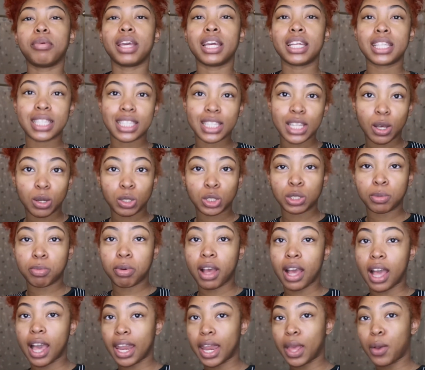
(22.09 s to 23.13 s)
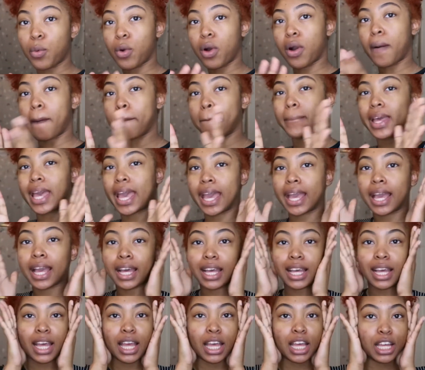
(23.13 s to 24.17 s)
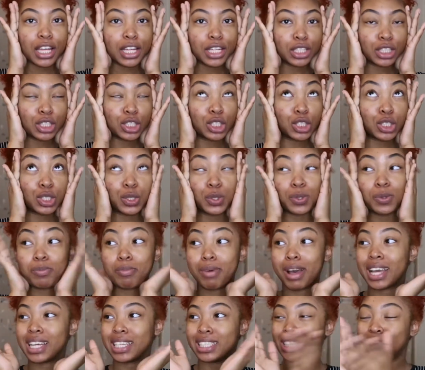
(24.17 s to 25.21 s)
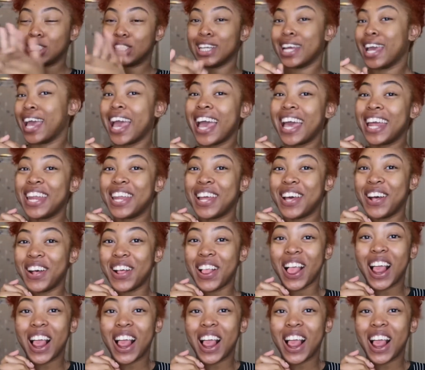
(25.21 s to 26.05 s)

It's Dosha Pine and welcome back to my channel.